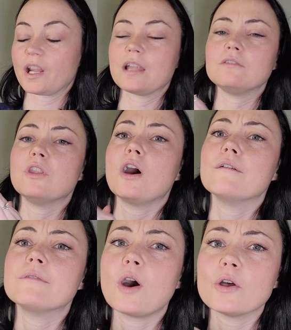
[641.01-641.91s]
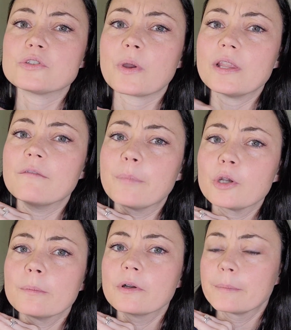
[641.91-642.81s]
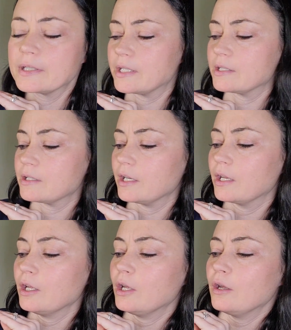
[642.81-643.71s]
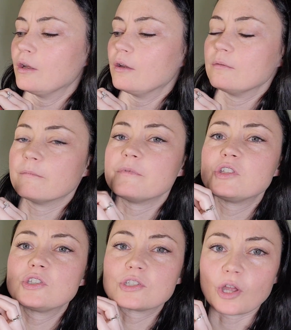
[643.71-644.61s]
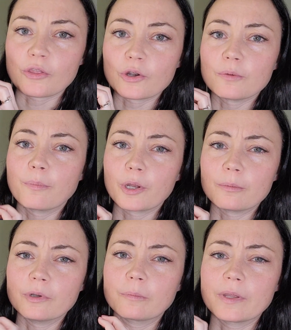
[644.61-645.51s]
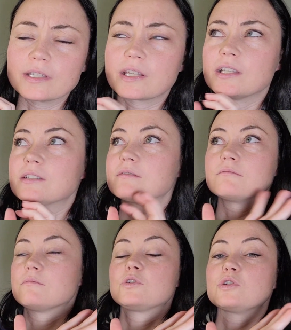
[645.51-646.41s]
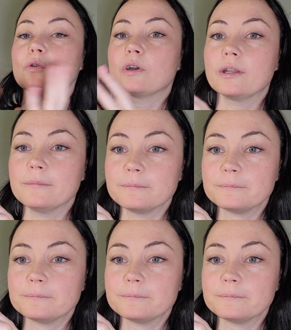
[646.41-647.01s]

I love buttermilk biscuits, like Southern buttermilk biscuits, so good.